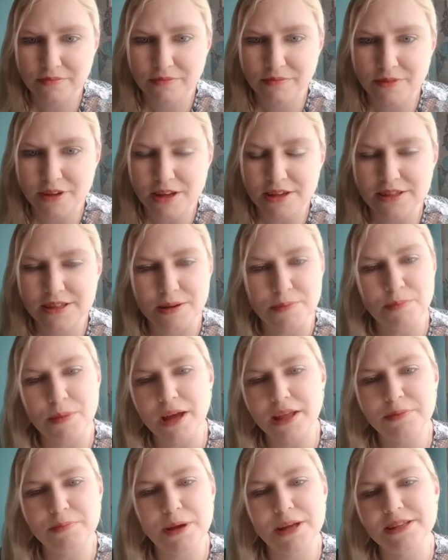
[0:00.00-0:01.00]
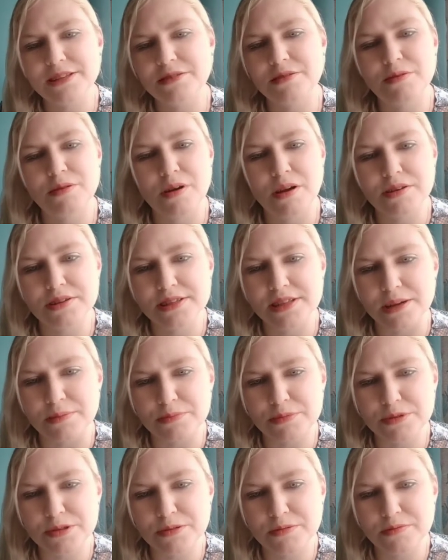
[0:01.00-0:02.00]
some mathematical
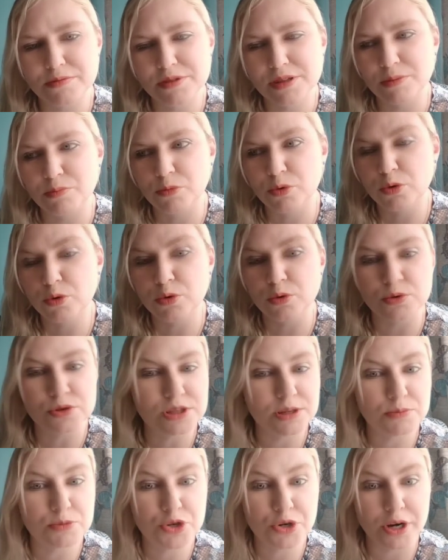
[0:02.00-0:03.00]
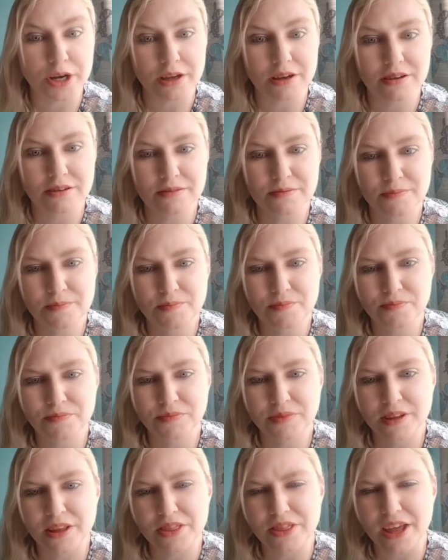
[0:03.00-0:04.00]
concept, some rule, some trick,
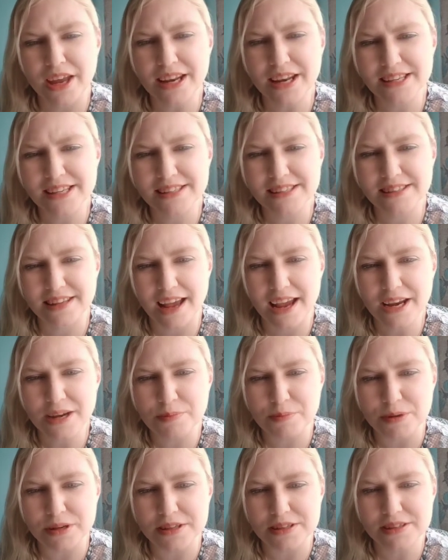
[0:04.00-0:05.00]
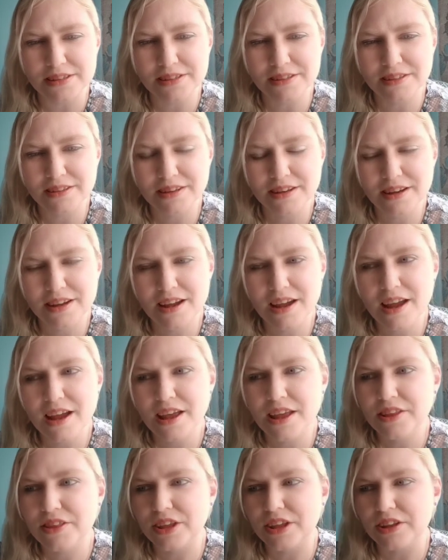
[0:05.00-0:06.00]
that excitement,
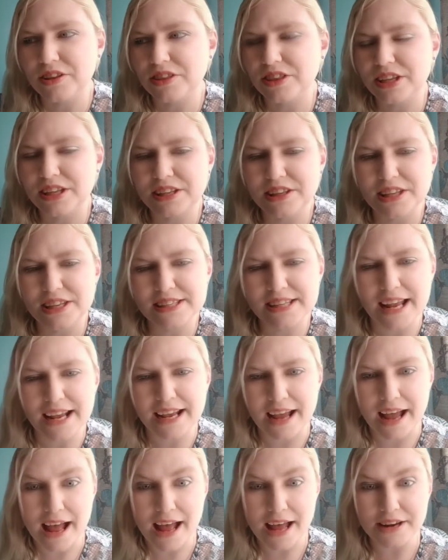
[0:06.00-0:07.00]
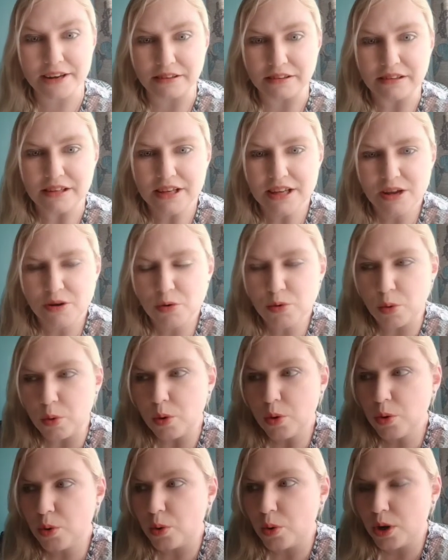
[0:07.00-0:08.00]
there's like a huddle. Ooh,
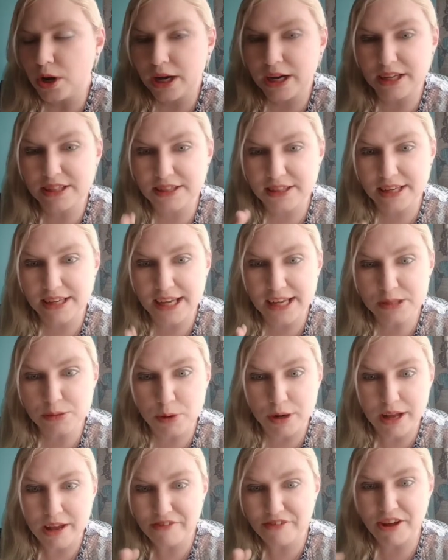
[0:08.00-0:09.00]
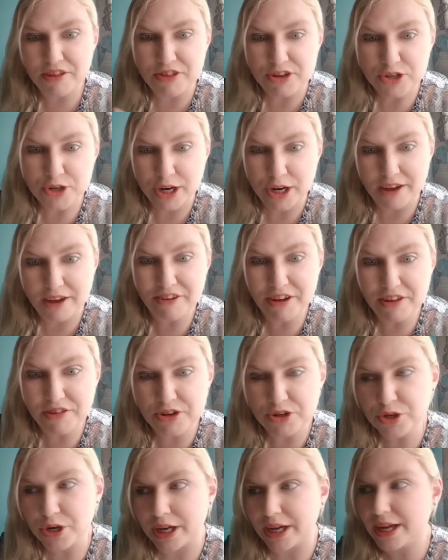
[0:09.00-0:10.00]
guess what? I found the trick. I found the
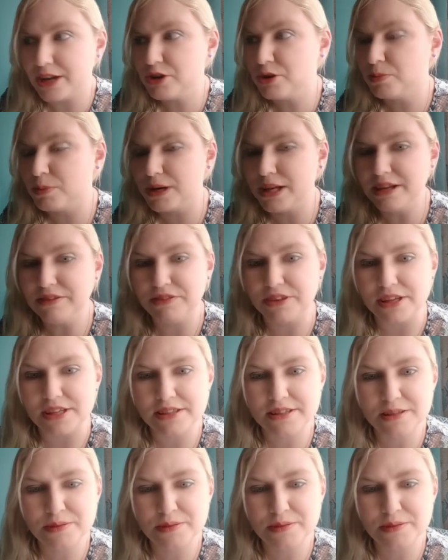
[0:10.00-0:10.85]
trick. Can you believe this?